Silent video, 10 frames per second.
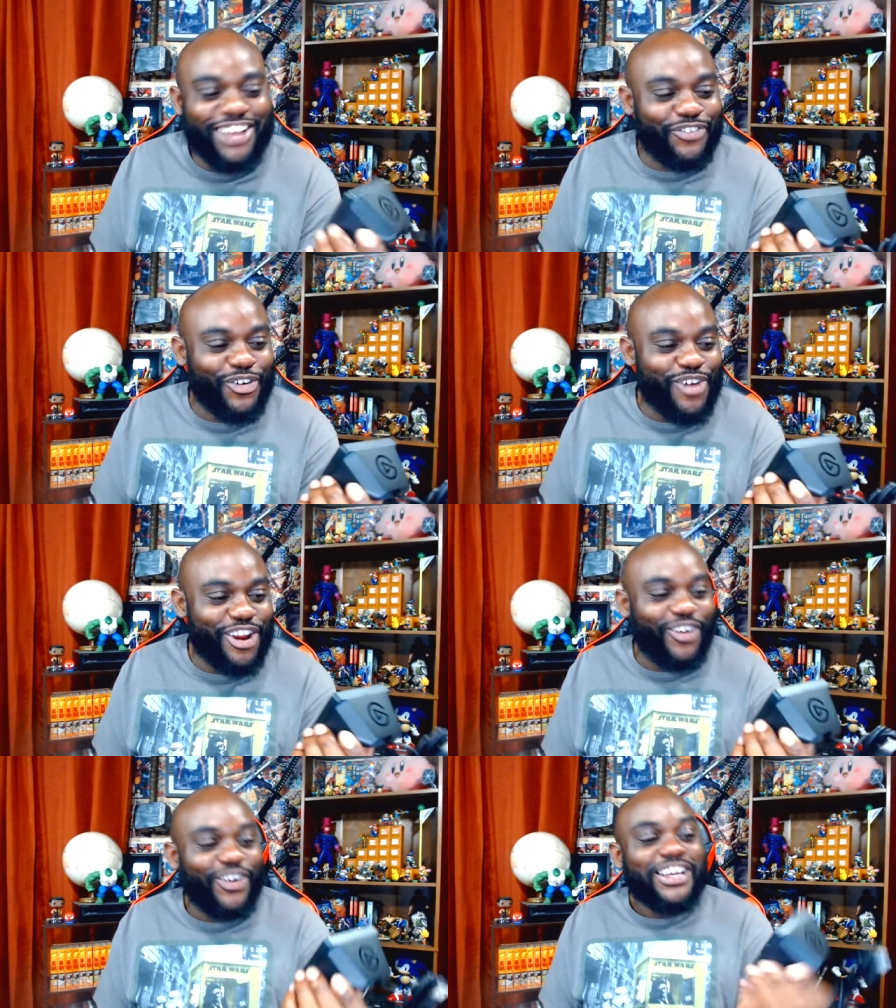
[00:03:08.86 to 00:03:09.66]
for
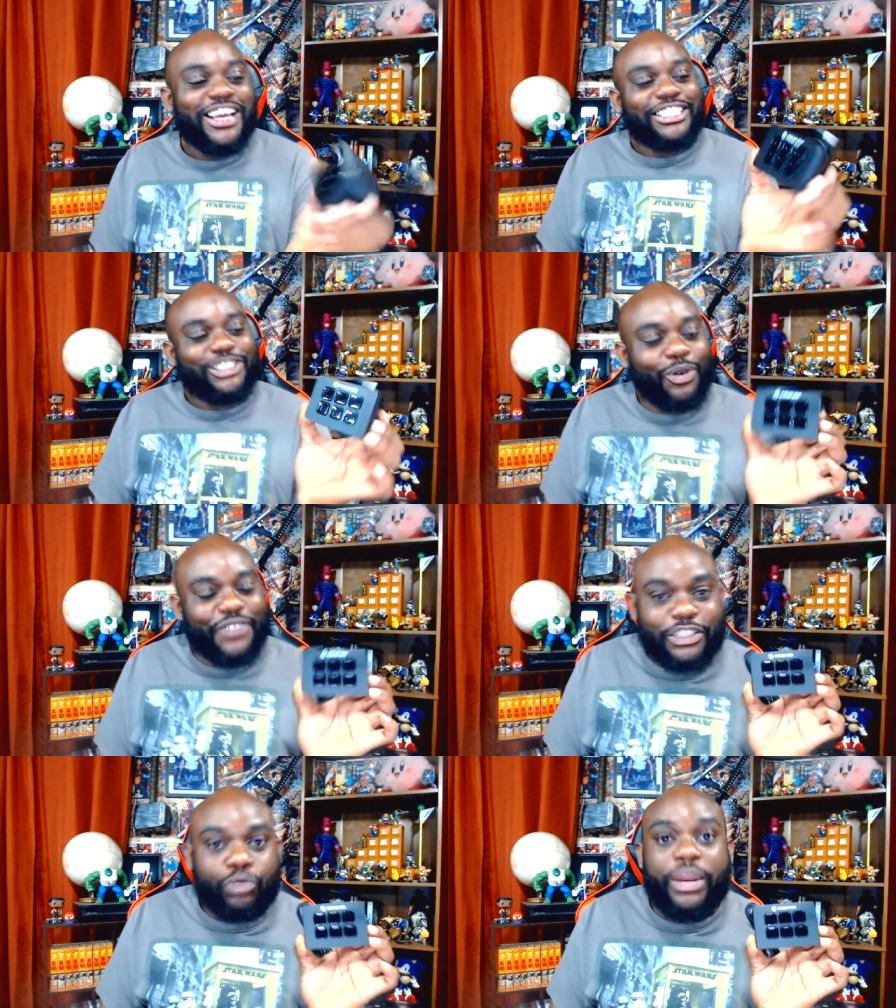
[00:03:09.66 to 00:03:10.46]
real. So
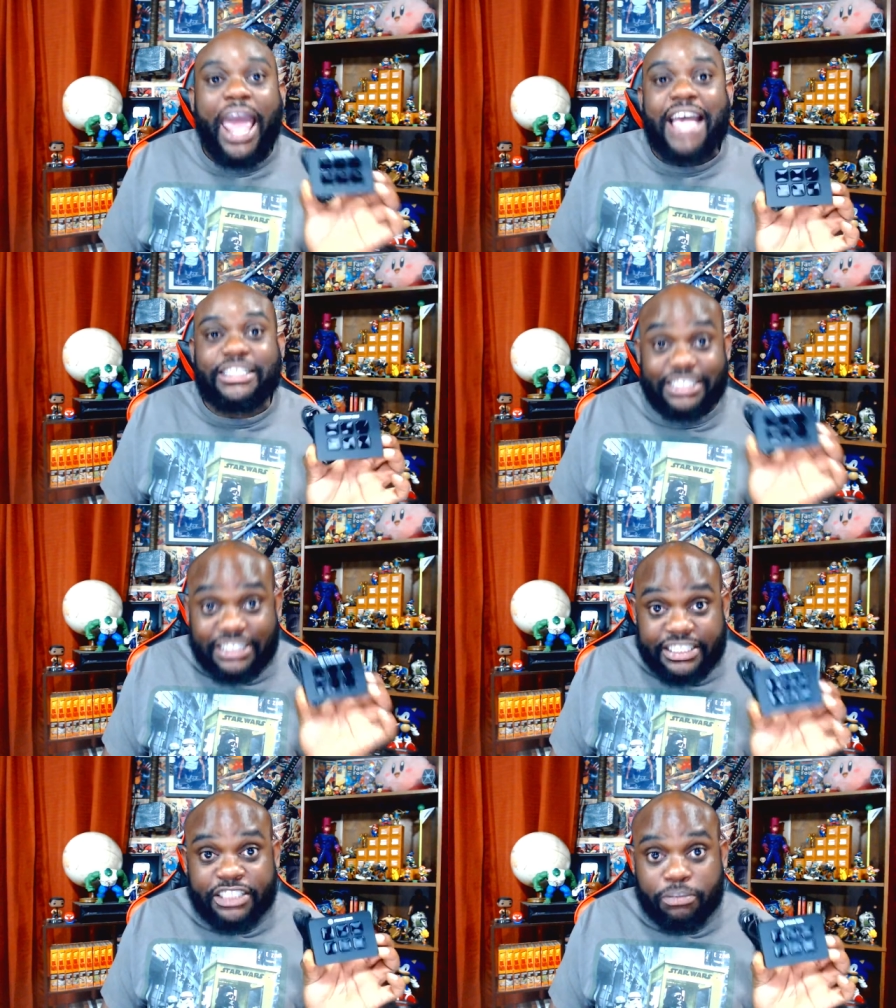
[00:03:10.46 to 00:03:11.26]
this one has the
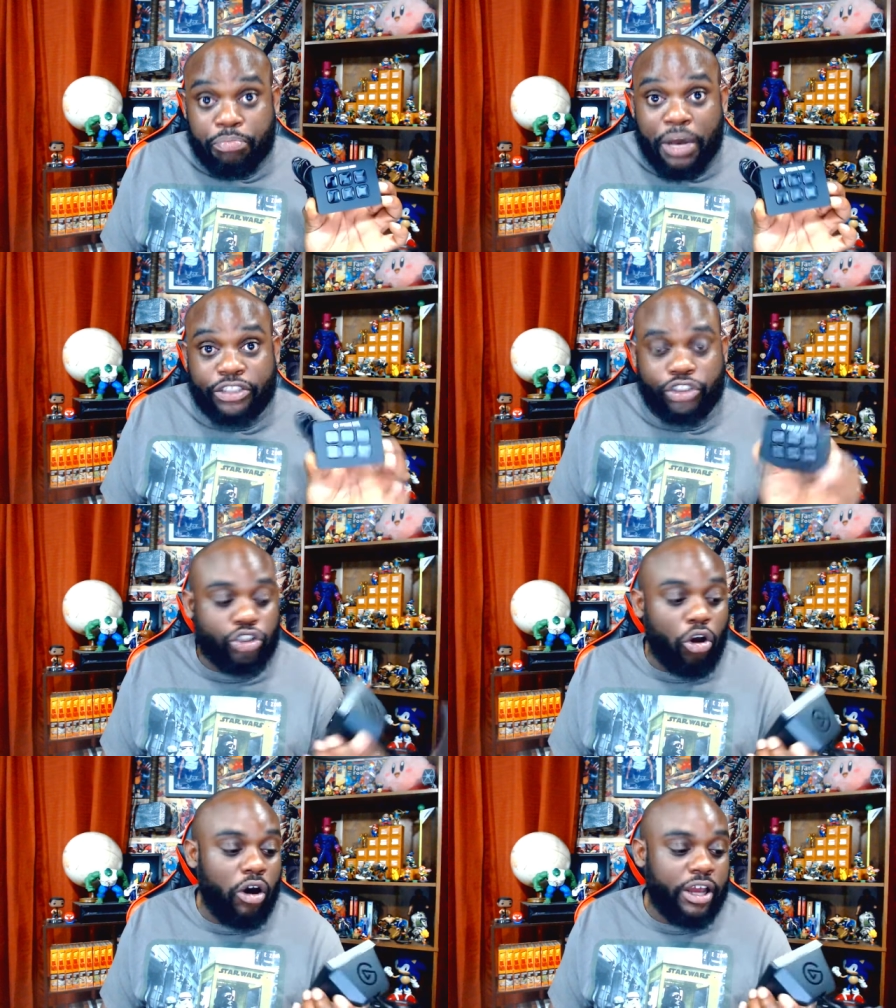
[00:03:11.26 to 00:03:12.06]
six buttons
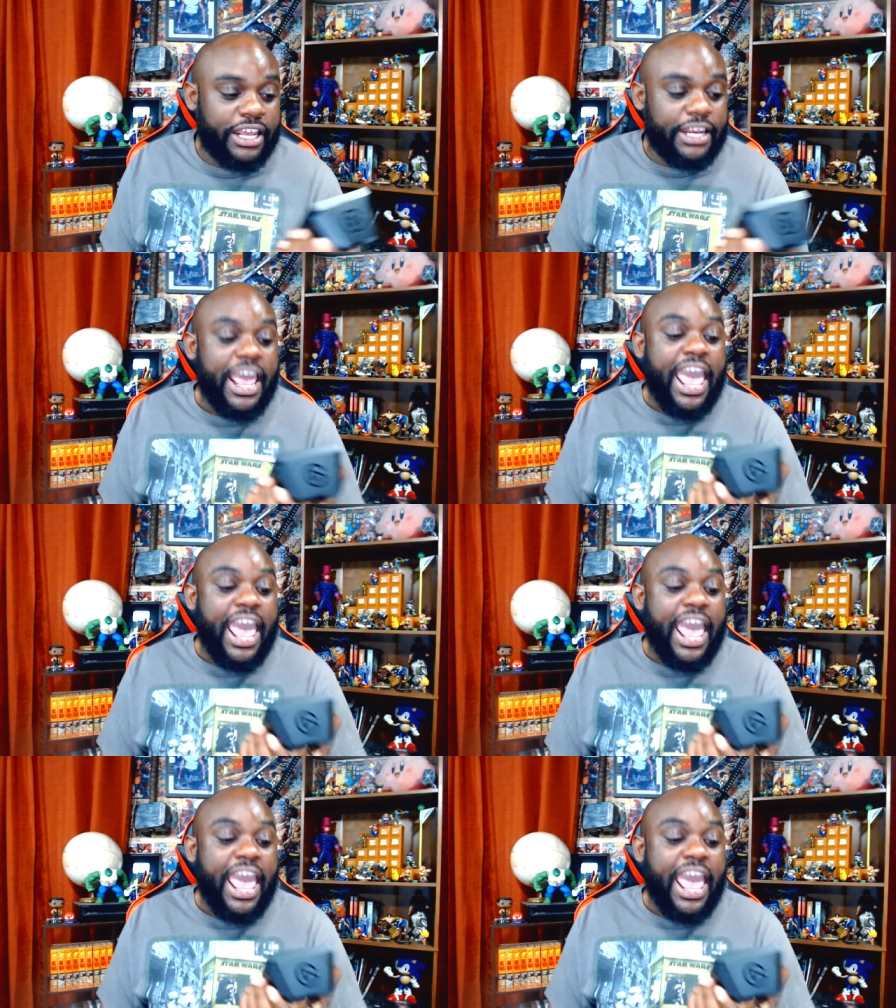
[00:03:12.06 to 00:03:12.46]
on it,